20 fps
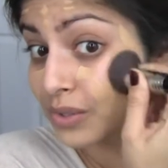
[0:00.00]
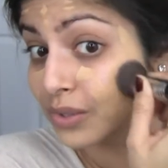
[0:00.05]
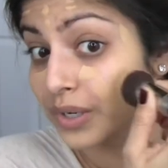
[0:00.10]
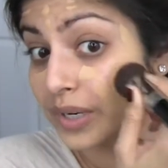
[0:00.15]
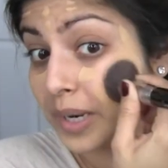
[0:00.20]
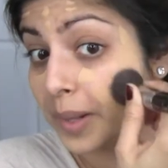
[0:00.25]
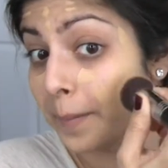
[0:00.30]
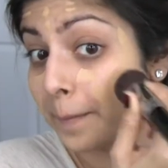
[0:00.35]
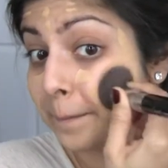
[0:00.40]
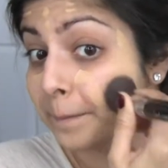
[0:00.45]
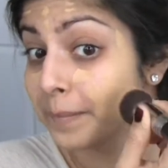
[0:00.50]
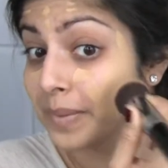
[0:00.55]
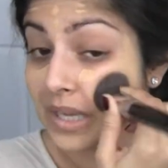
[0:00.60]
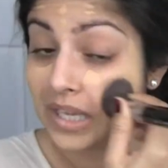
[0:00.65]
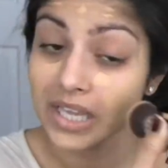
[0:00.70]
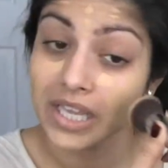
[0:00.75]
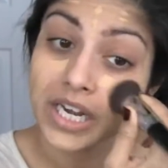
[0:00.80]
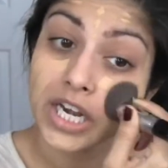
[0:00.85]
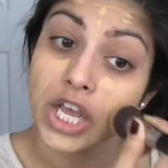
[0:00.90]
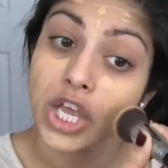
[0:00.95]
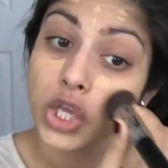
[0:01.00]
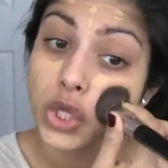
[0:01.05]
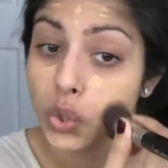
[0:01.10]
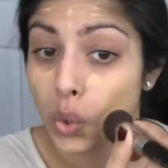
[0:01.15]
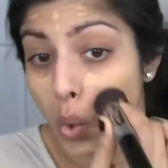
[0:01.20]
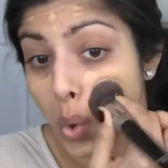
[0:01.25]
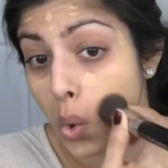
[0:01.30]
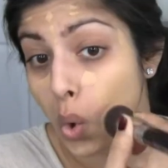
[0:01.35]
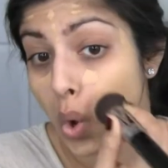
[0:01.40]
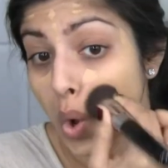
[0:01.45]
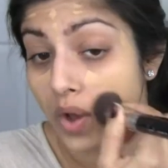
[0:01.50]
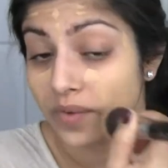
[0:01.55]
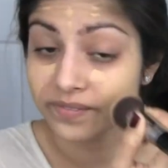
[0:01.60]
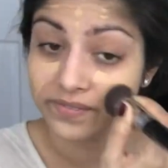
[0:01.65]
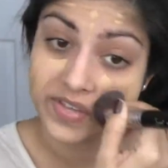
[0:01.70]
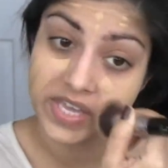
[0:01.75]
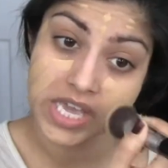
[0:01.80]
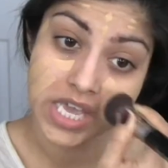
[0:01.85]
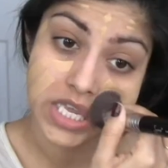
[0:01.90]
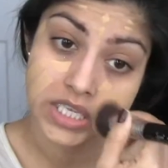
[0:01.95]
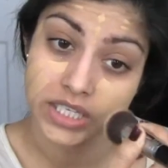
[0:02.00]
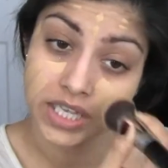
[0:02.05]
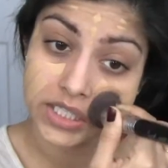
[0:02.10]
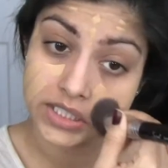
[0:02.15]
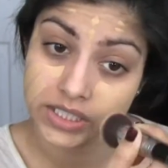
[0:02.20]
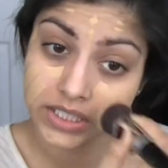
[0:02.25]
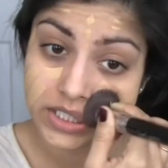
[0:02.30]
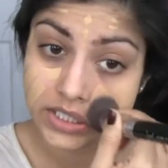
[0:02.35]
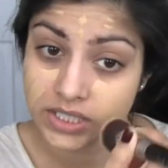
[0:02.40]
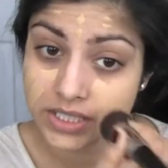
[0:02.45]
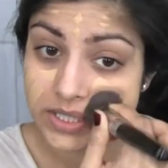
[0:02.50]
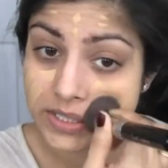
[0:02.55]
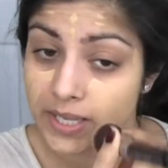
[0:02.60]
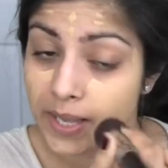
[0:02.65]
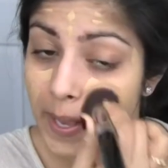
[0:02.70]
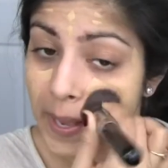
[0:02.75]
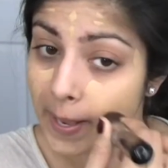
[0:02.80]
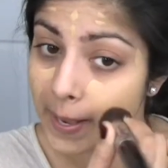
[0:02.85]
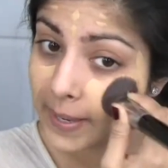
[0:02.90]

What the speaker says: You're gonna beat your face.